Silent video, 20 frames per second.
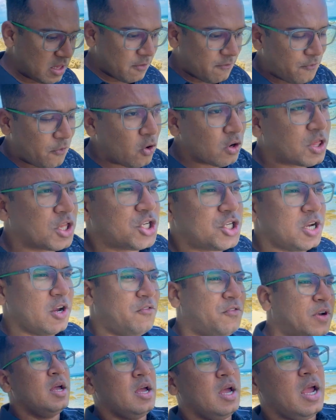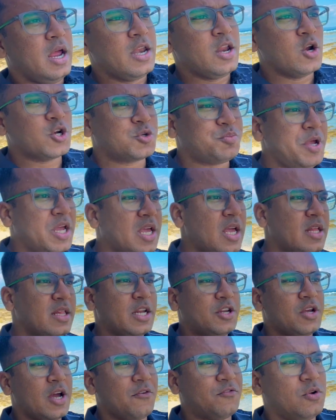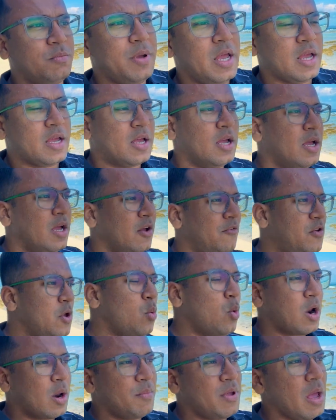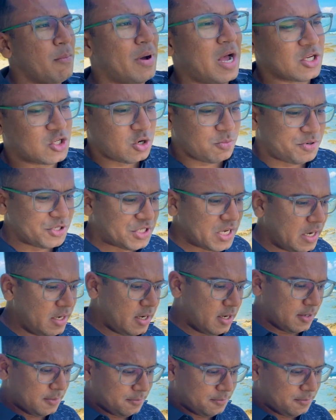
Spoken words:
The fourth shift in your speaking that you have to make if you want to be a master presenter